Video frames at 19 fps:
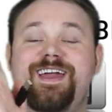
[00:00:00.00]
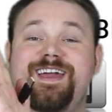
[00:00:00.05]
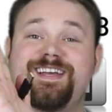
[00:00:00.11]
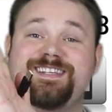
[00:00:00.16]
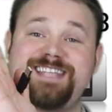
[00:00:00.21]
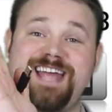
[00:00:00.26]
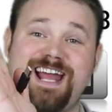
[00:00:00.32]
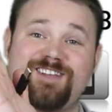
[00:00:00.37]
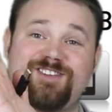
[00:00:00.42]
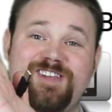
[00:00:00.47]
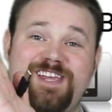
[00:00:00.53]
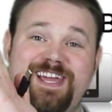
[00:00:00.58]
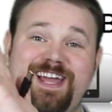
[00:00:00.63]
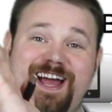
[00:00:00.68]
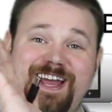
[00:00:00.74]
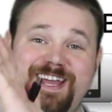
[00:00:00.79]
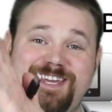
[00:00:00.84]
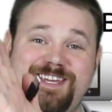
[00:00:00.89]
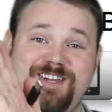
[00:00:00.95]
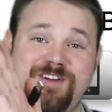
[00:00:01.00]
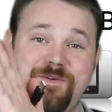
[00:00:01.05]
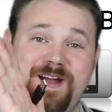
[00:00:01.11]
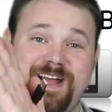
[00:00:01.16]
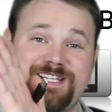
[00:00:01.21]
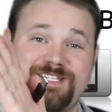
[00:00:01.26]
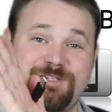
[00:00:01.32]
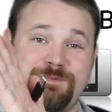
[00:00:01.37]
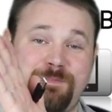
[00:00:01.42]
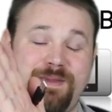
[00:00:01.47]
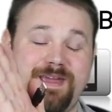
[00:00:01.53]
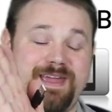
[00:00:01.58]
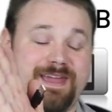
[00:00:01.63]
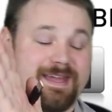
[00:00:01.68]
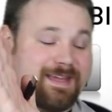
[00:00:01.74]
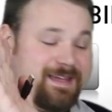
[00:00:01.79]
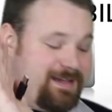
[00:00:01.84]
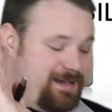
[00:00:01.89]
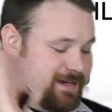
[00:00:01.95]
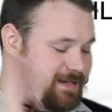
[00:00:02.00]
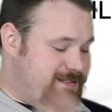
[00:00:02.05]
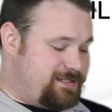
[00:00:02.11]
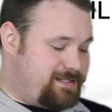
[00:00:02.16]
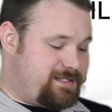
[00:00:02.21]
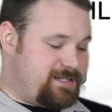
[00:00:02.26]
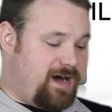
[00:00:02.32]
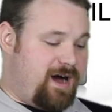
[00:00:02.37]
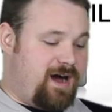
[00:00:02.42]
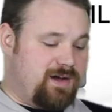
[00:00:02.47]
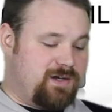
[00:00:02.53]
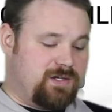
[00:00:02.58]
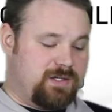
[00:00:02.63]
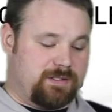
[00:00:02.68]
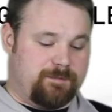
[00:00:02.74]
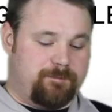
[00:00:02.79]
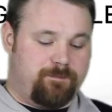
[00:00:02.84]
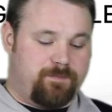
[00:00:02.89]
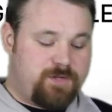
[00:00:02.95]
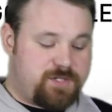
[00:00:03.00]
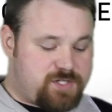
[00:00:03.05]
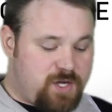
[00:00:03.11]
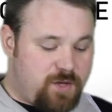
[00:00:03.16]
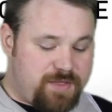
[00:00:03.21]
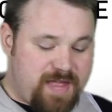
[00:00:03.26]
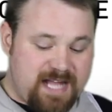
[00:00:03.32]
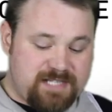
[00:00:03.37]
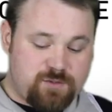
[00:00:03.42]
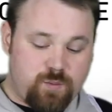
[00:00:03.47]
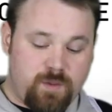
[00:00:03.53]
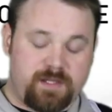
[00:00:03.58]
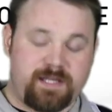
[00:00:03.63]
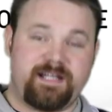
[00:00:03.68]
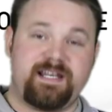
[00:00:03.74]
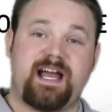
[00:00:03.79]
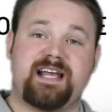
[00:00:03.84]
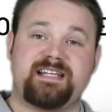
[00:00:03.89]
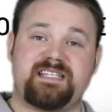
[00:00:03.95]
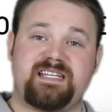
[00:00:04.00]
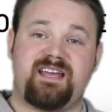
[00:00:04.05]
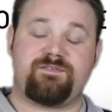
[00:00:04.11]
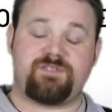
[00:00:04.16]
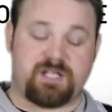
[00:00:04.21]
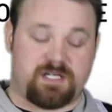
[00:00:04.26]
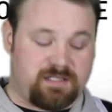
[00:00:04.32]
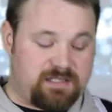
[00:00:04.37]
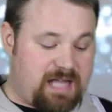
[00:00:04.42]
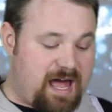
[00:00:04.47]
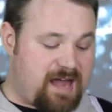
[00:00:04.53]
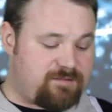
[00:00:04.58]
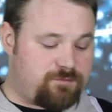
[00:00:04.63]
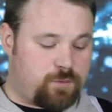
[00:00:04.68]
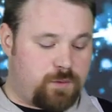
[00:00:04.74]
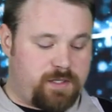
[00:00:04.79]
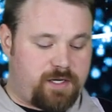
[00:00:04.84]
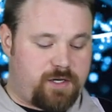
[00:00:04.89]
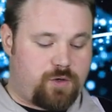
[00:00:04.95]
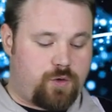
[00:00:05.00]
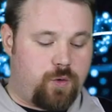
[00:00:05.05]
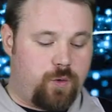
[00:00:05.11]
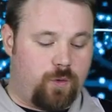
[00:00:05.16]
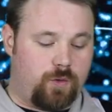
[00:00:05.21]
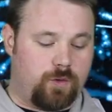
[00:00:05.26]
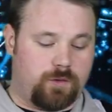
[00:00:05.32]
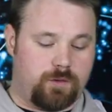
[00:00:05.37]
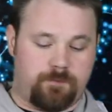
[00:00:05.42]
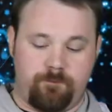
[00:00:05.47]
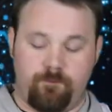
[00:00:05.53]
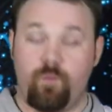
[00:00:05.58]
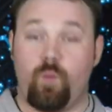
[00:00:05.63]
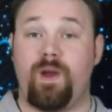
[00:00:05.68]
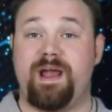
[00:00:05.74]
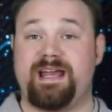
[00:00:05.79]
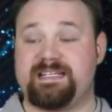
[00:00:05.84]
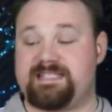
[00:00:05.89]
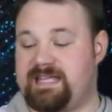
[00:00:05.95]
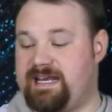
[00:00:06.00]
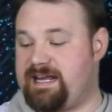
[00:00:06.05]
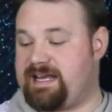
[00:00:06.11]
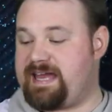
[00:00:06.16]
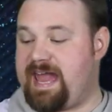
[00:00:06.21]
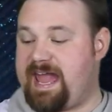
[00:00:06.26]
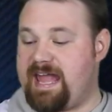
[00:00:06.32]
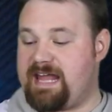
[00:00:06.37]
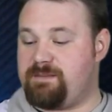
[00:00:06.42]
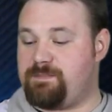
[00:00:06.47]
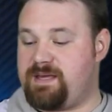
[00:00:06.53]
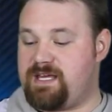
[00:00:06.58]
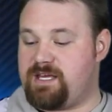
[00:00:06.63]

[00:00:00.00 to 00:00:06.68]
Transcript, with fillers: It's actually a USB dongle. So that's really nice. It gives it a lot of really cool ways that it can be